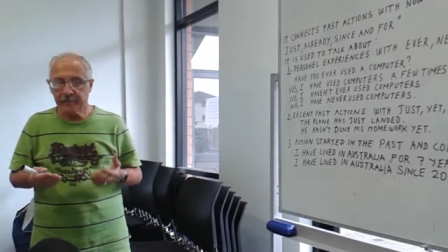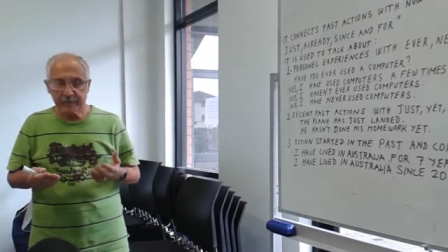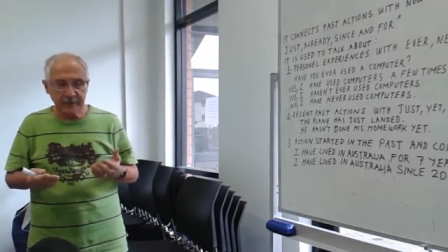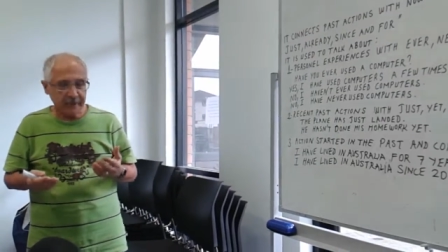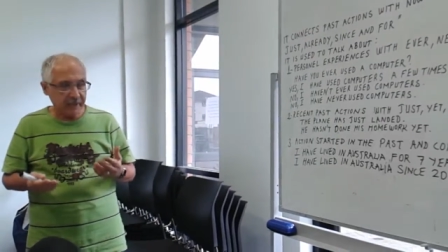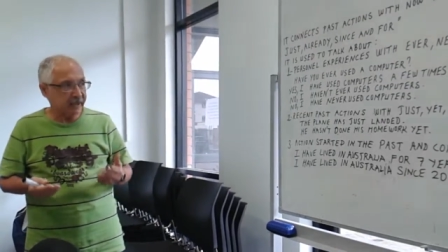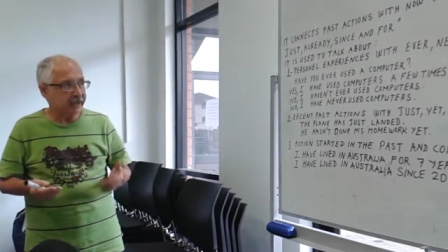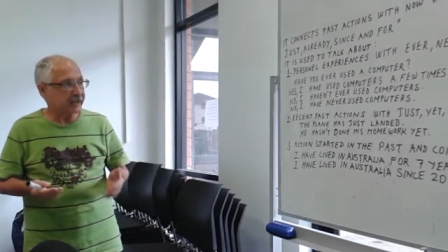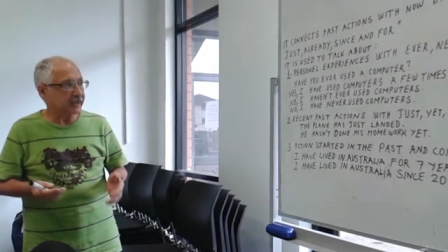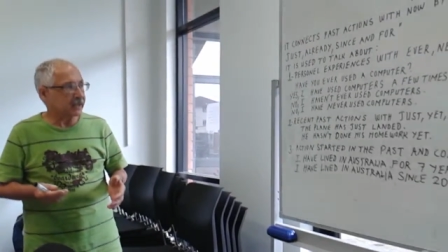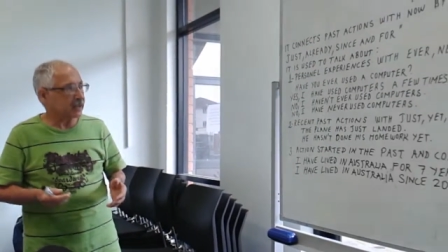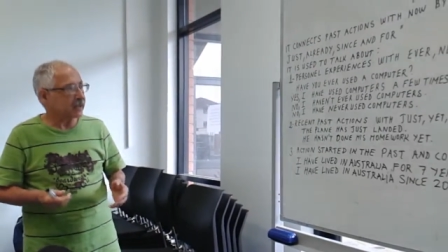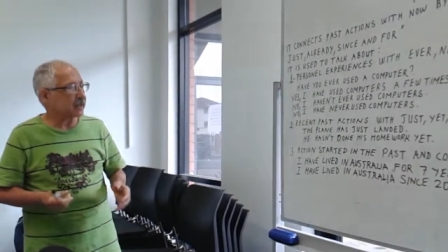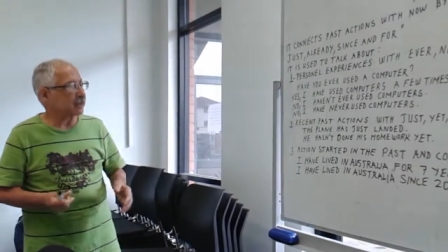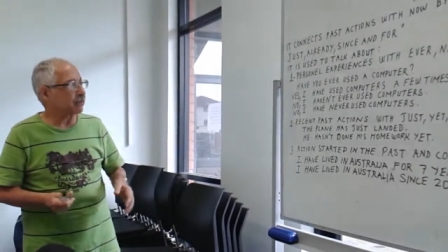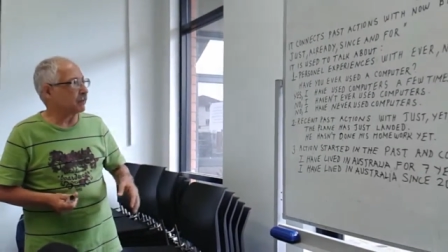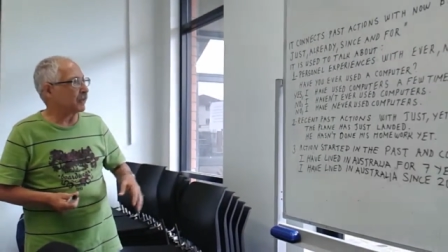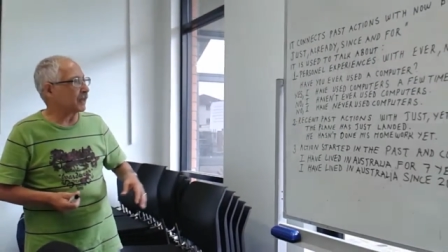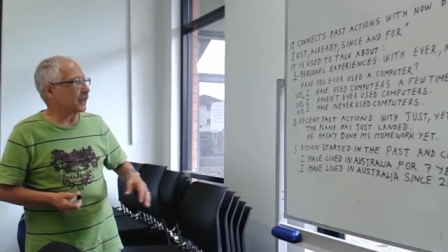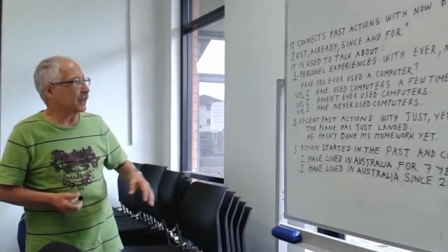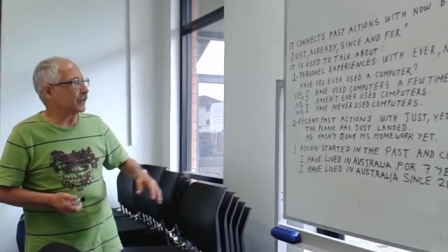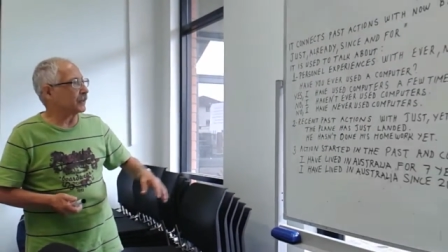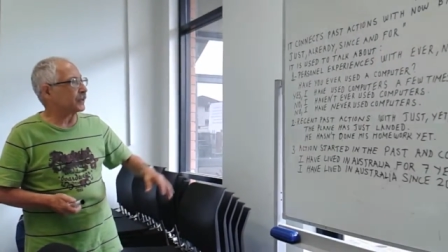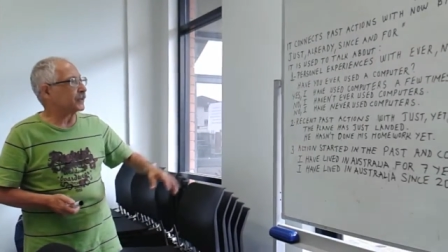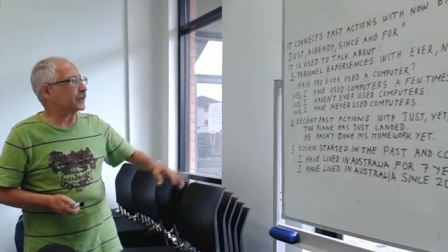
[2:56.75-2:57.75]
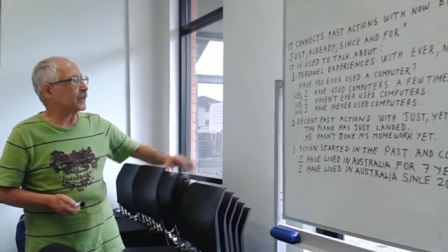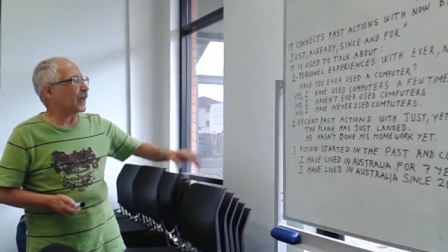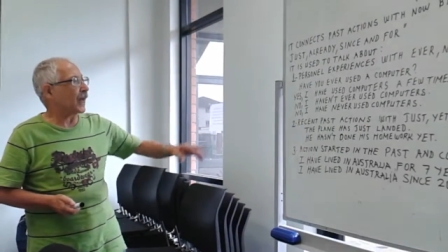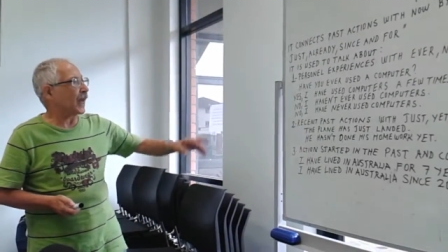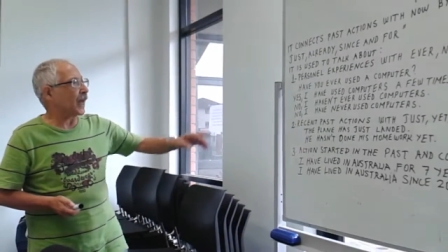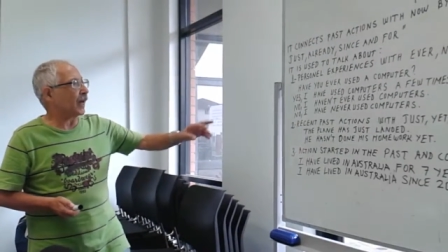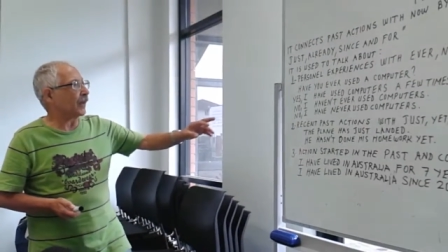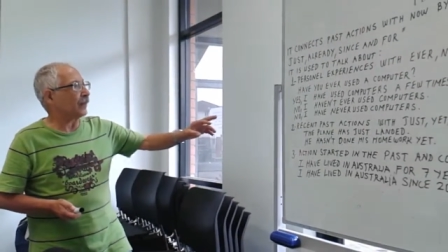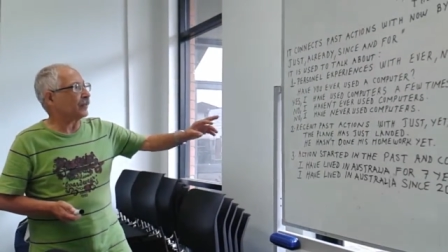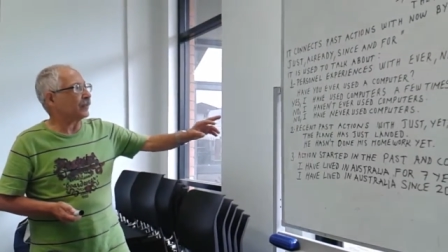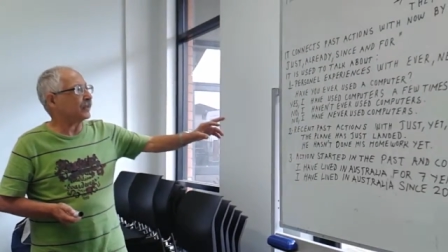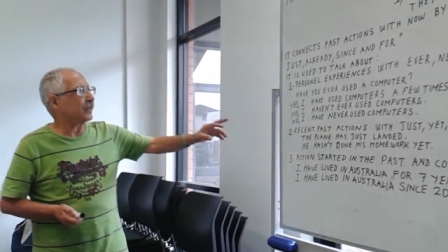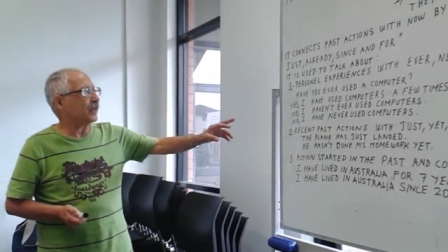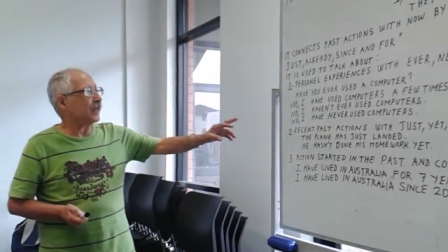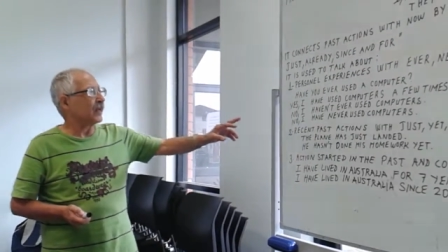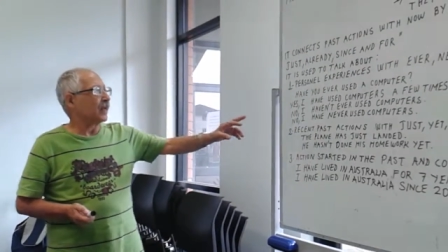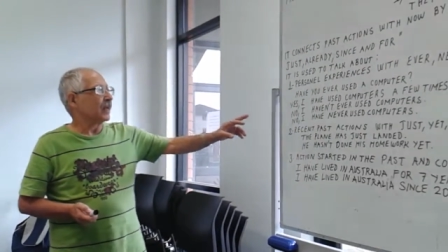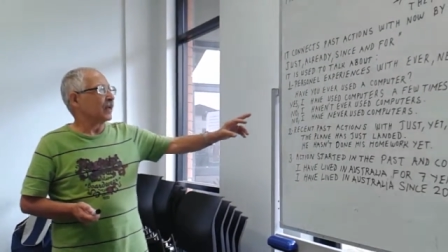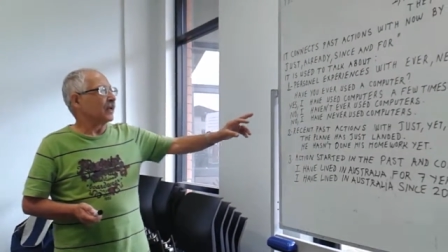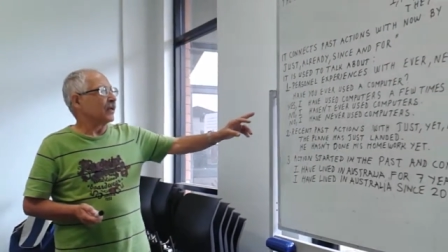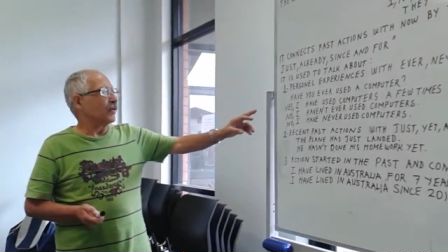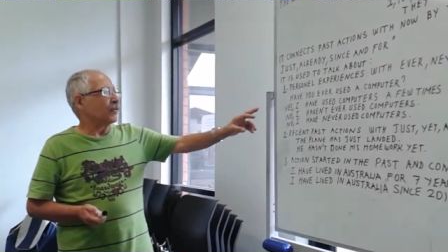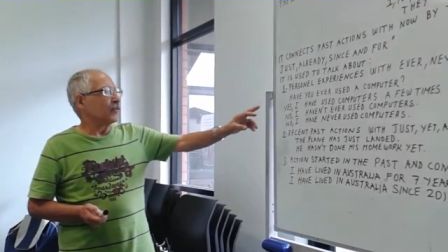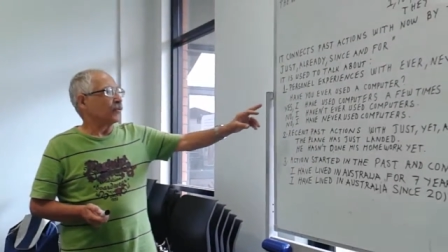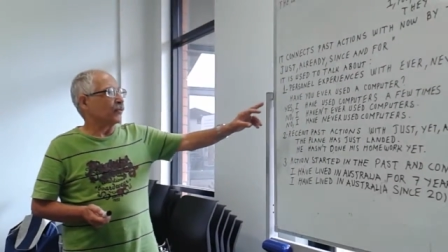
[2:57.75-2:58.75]
This it means. And
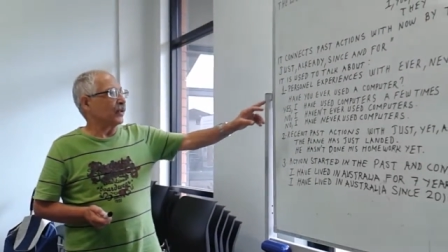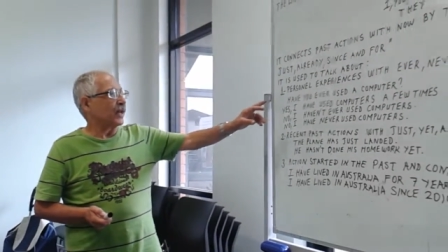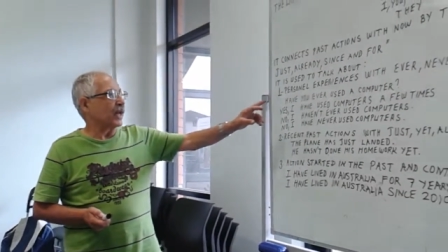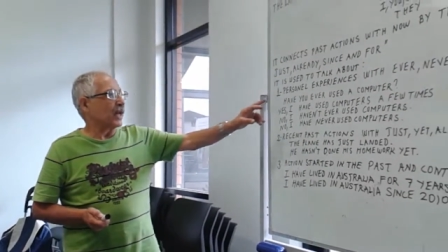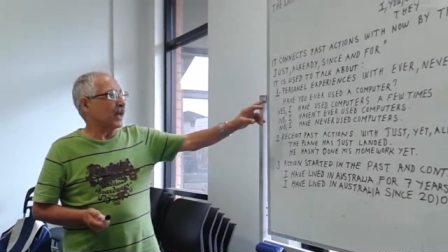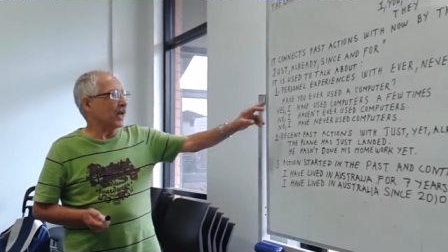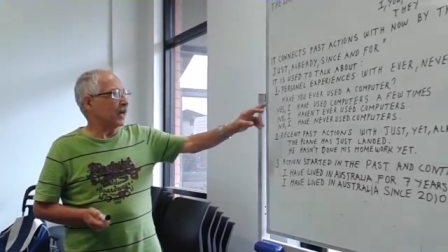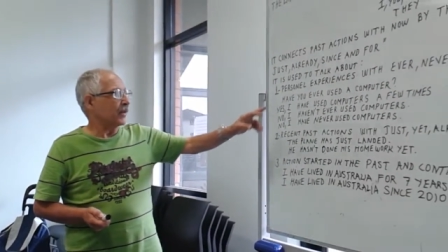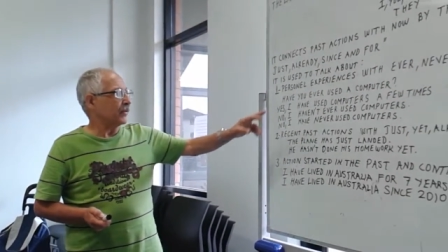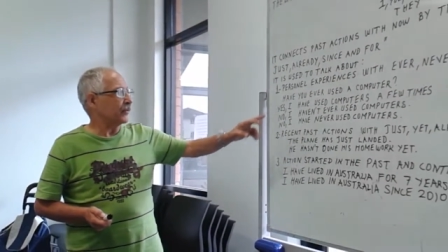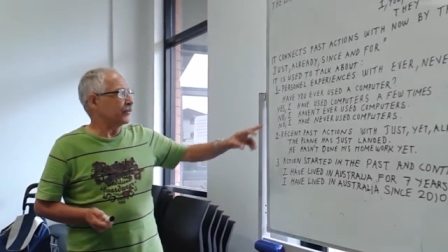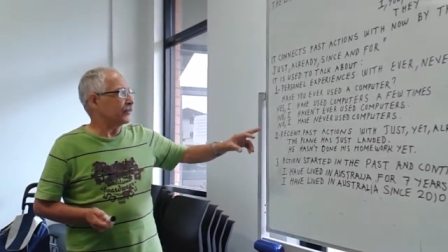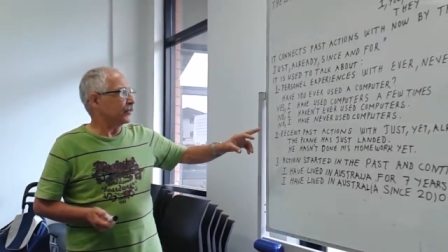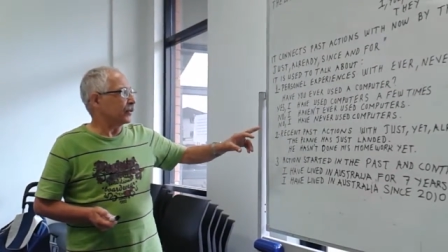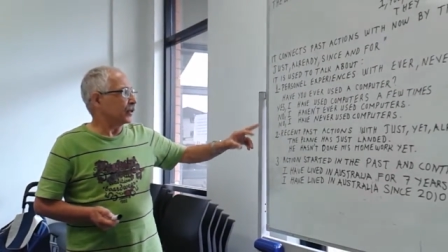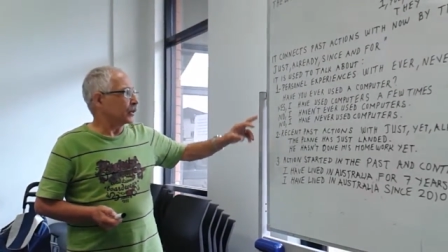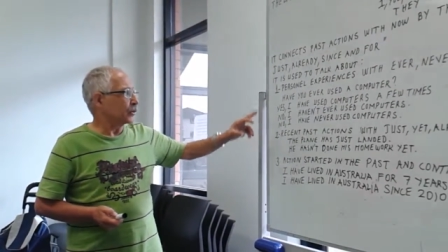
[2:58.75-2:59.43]
we have